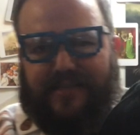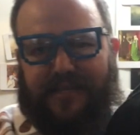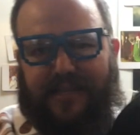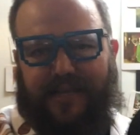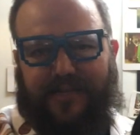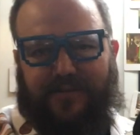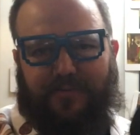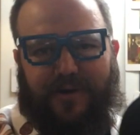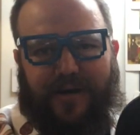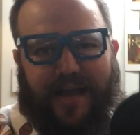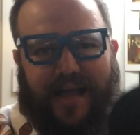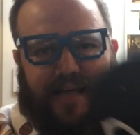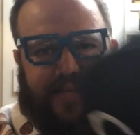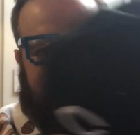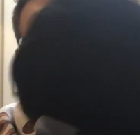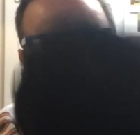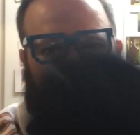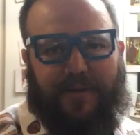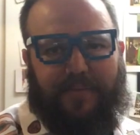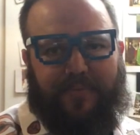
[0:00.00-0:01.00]
I like to wear hats.
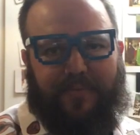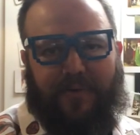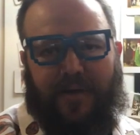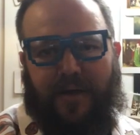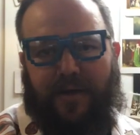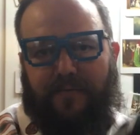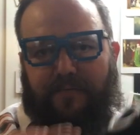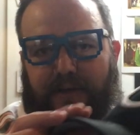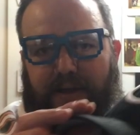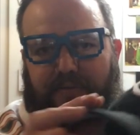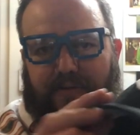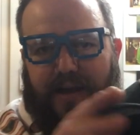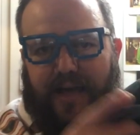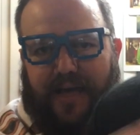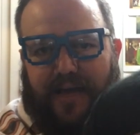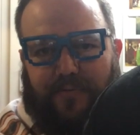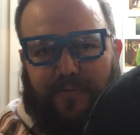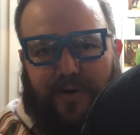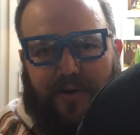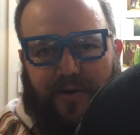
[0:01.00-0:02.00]
Here's my favorite
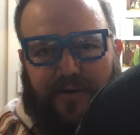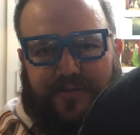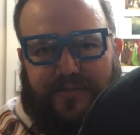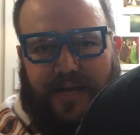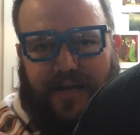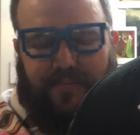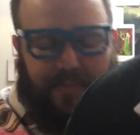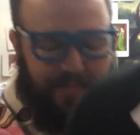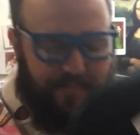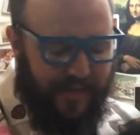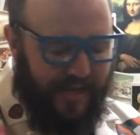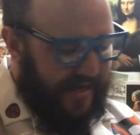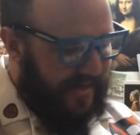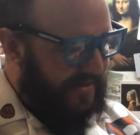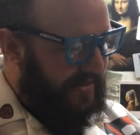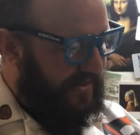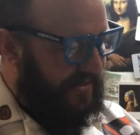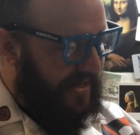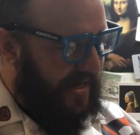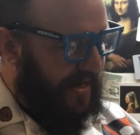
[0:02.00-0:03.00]
hat I wear all the time, my black
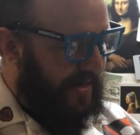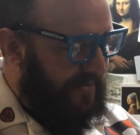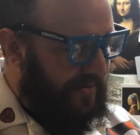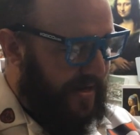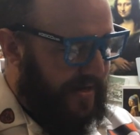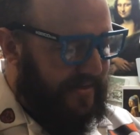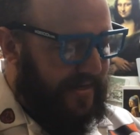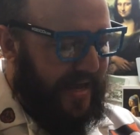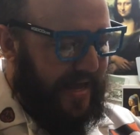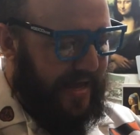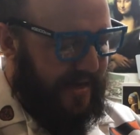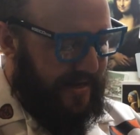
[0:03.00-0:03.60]
Cincinnati Reds hat.